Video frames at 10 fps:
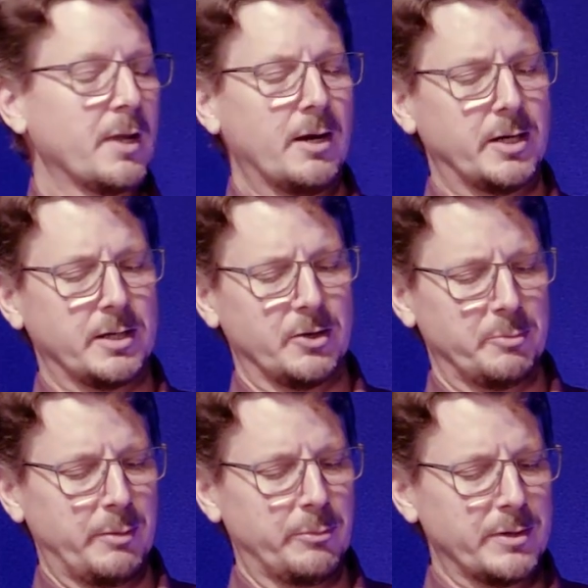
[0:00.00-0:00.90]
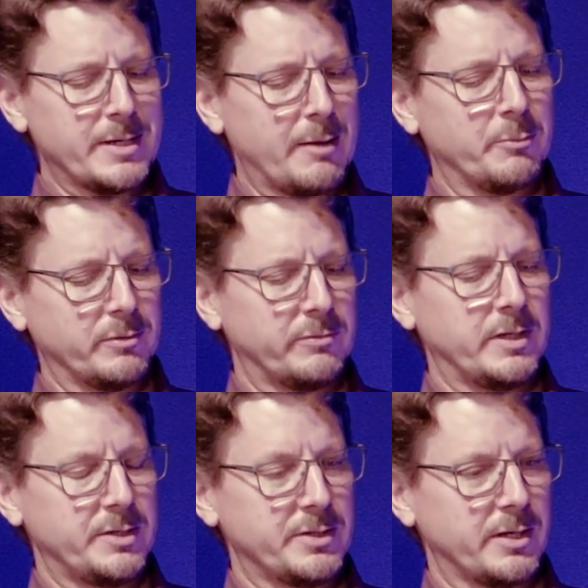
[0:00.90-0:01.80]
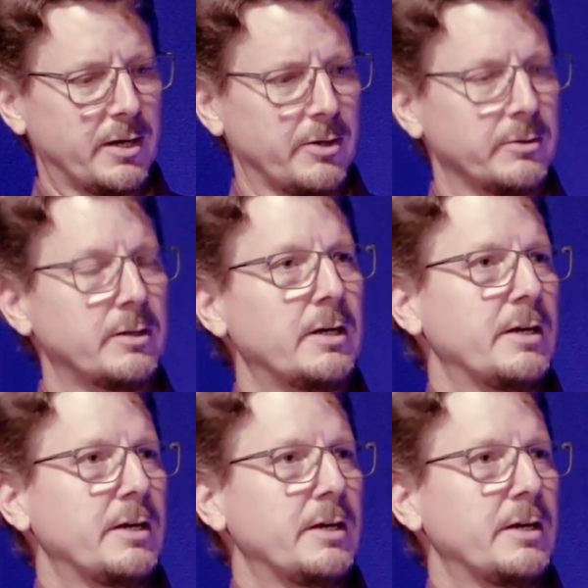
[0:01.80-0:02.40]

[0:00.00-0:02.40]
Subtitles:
I remember a number of years ago